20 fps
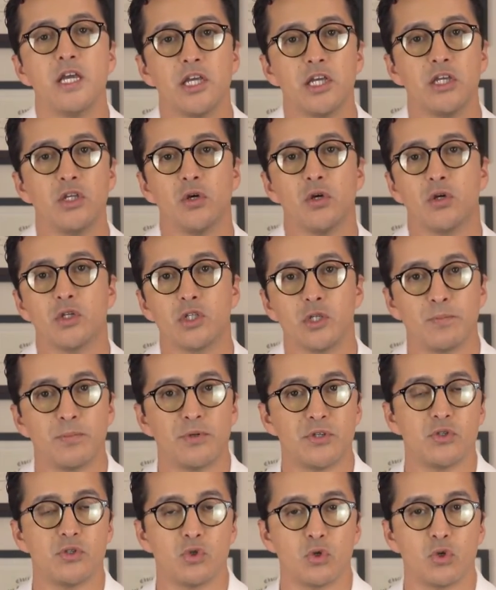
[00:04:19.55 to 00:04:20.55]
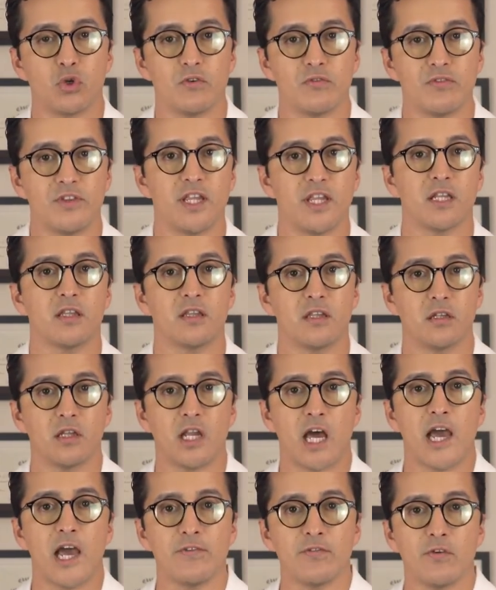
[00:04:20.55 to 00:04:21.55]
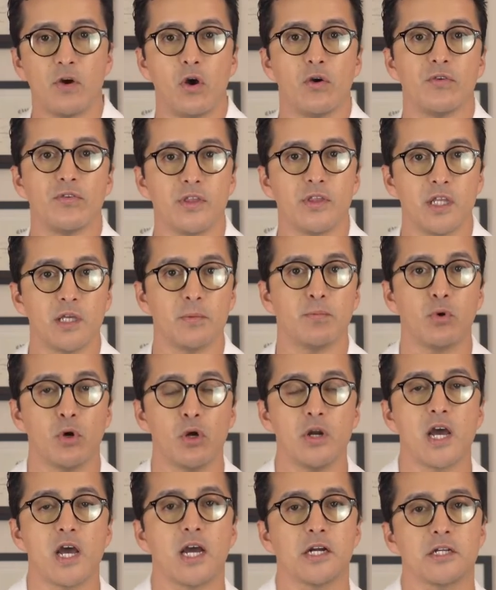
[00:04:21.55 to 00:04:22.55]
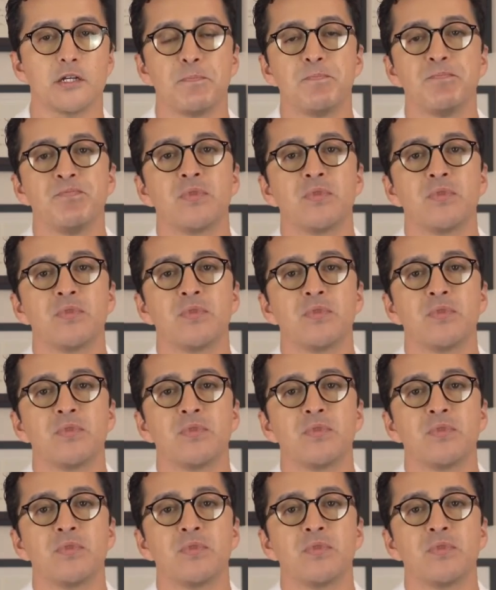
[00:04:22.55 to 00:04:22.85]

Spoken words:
in order to preserve the life of the product.